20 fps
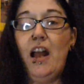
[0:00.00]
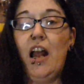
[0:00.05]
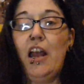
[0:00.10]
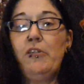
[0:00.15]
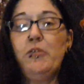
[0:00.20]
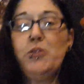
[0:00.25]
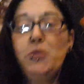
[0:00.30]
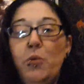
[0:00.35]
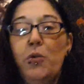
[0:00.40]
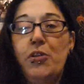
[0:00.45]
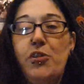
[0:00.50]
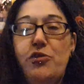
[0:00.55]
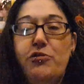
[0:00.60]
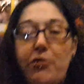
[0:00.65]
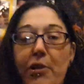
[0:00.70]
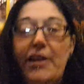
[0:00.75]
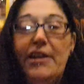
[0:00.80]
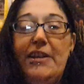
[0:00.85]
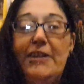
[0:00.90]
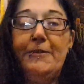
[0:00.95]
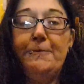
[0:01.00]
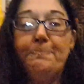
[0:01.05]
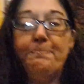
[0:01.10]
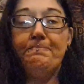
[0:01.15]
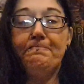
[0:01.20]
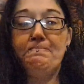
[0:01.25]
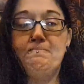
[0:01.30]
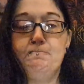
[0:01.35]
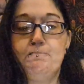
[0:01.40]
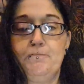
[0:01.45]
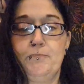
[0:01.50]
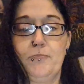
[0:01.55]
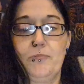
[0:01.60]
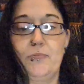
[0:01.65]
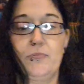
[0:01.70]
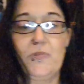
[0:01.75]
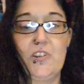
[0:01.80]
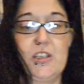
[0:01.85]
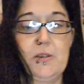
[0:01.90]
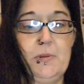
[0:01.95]
I was wondering,
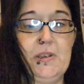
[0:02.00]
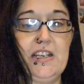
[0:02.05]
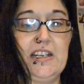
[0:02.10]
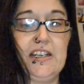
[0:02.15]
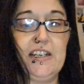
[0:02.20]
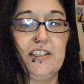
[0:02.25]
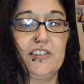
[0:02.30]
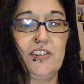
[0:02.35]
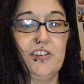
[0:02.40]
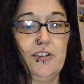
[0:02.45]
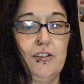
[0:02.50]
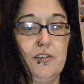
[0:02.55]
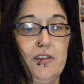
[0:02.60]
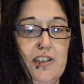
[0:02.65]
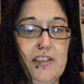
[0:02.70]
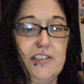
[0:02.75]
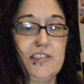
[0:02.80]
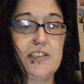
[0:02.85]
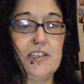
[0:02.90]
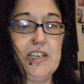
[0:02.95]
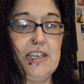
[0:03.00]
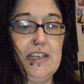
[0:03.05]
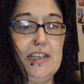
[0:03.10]
a bit hard to do this,